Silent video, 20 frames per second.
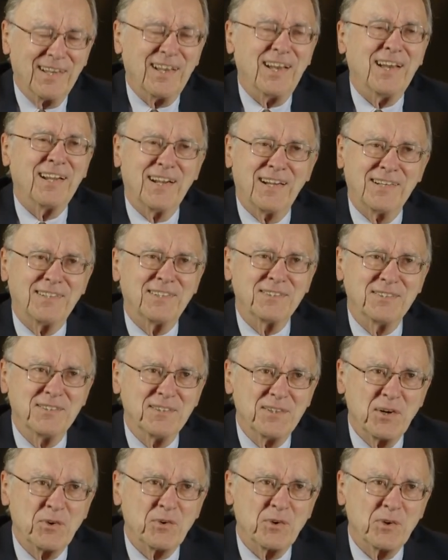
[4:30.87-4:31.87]
And I didn't
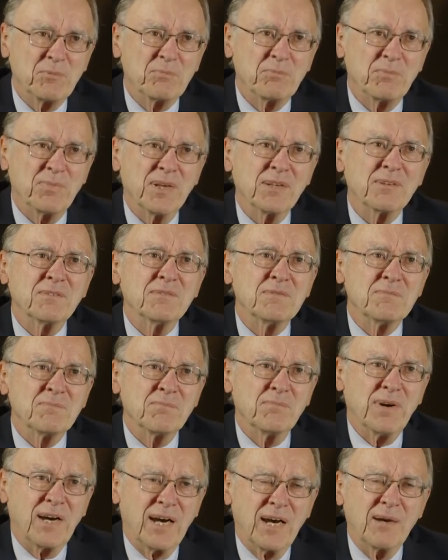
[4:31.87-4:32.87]
know it, but
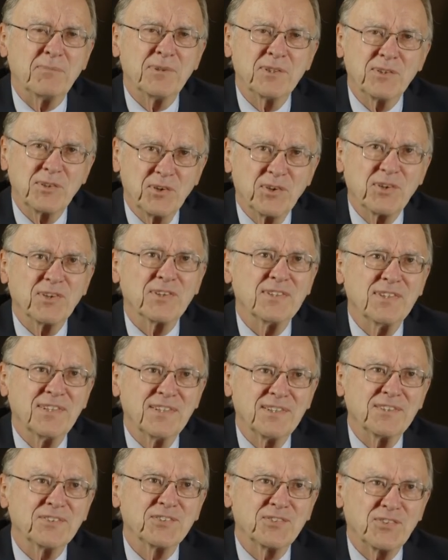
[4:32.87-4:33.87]
Bob and Gordon
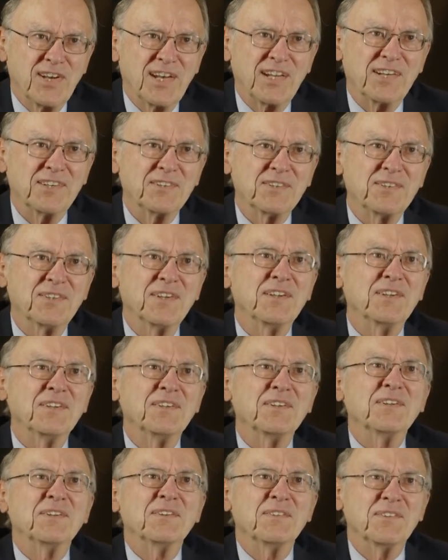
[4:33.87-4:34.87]
had decided
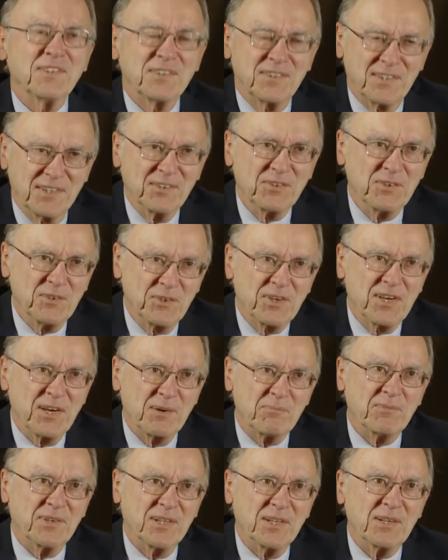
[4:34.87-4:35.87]
that their new
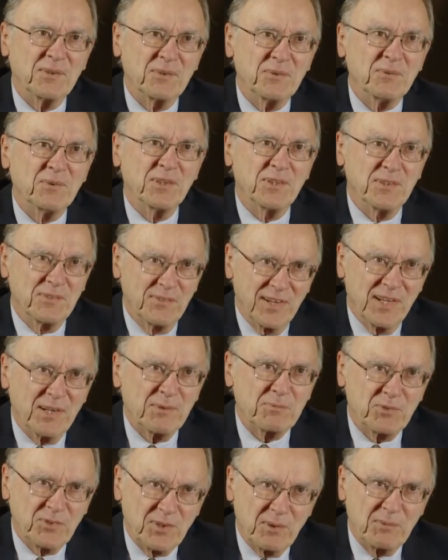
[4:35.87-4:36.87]
company would
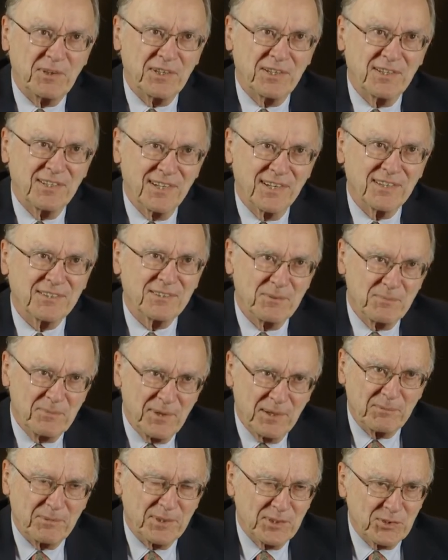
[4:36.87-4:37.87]
develop semiconductor
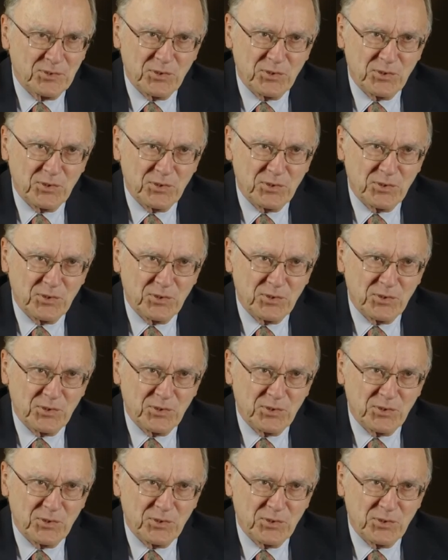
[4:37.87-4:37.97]
memory.